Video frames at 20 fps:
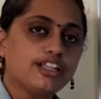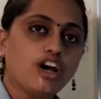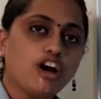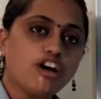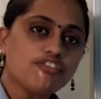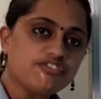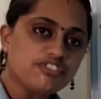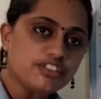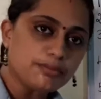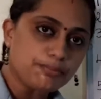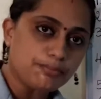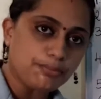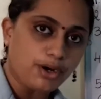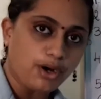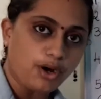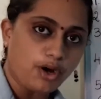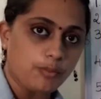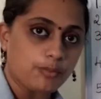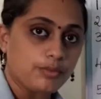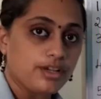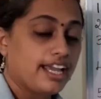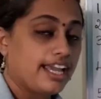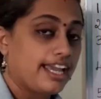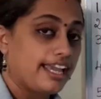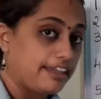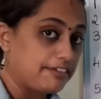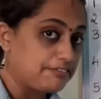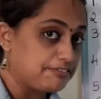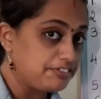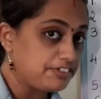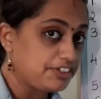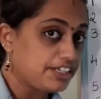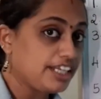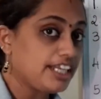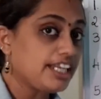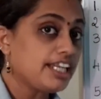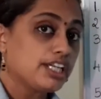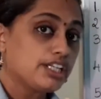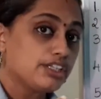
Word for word: of a poem, every